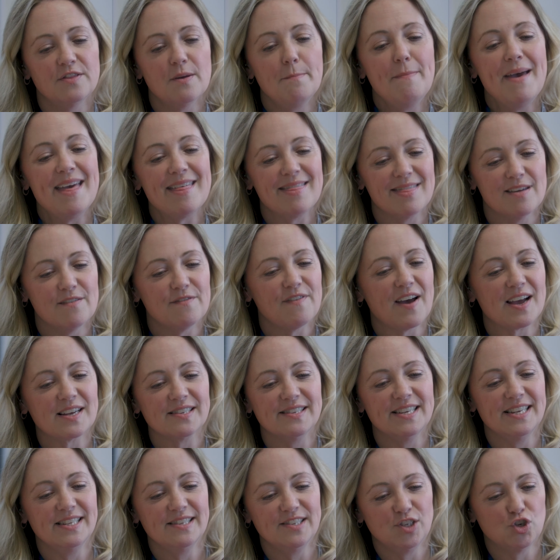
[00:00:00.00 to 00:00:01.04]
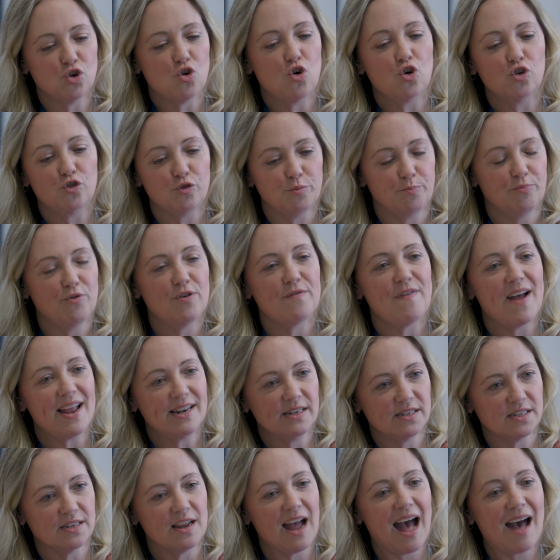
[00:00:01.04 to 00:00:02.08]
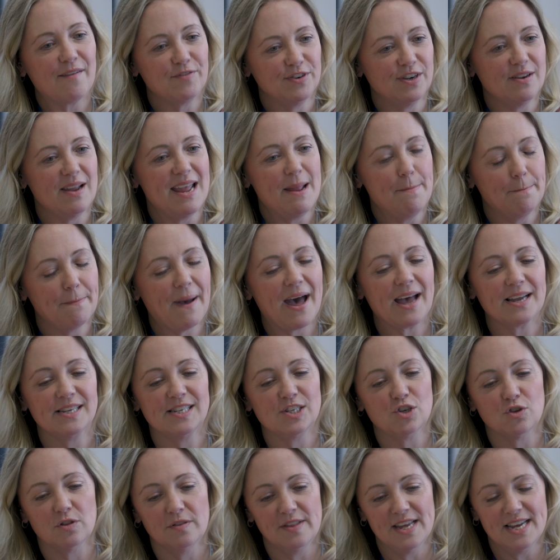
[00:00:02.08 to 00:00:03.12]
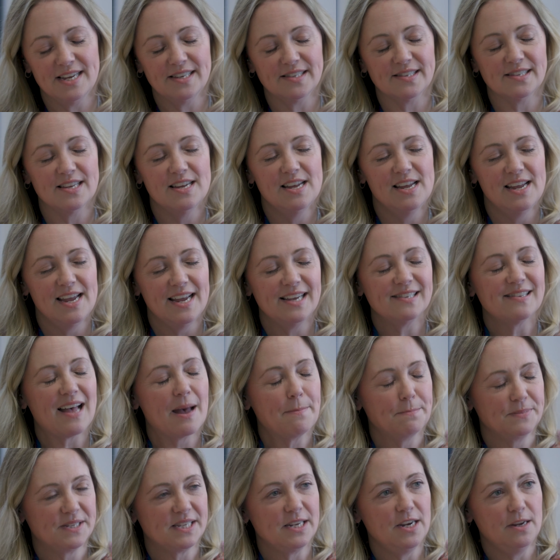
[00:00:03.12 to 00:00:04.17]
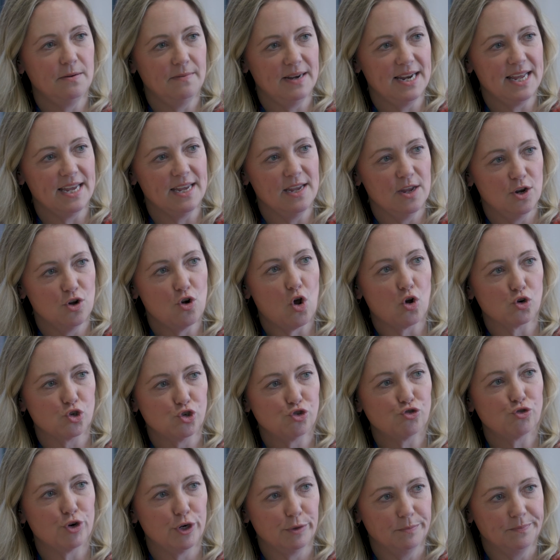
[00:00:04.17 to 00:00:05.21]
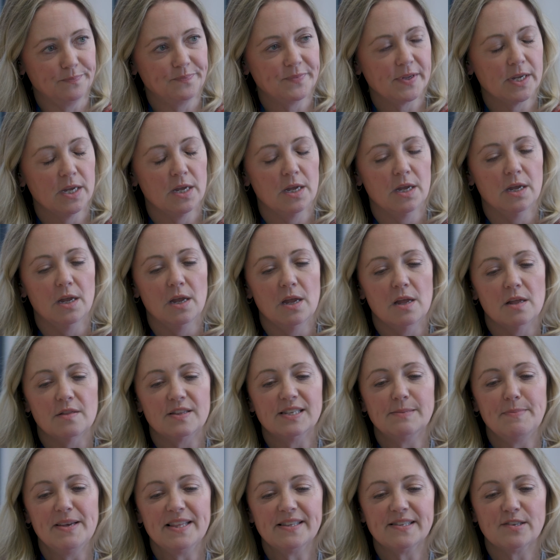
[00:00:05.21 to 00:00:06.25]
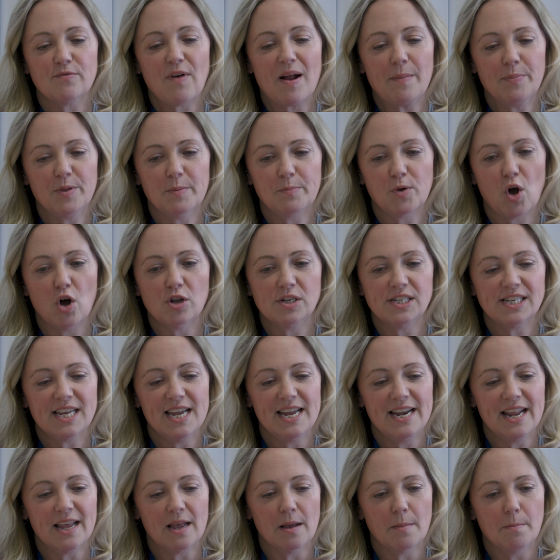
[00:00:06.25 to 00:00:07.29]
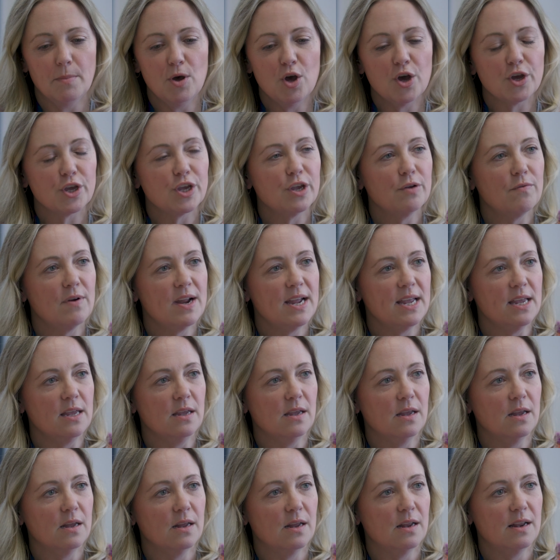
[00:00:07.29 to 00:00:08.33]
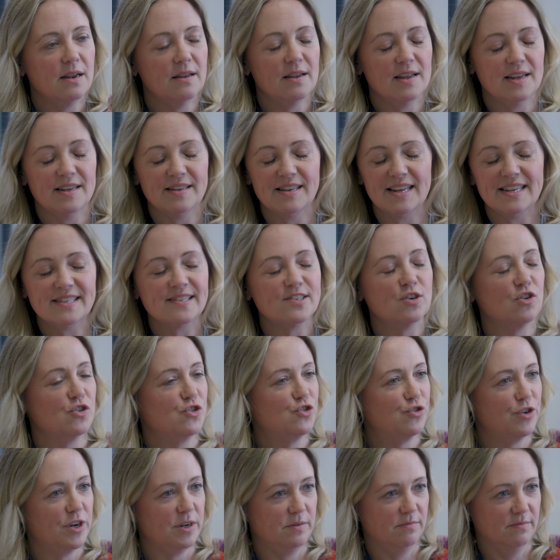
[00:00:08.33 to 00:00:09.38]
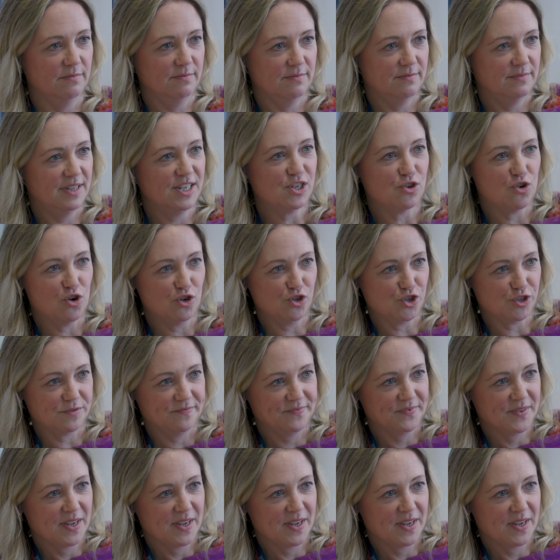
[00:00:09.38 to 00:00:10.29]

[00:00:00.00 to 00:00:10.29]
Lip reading: the myth that vaccines don't prevent, haven't impacted on this is absolutely not true. There's myths around them containing mercury. It's not true. They don't.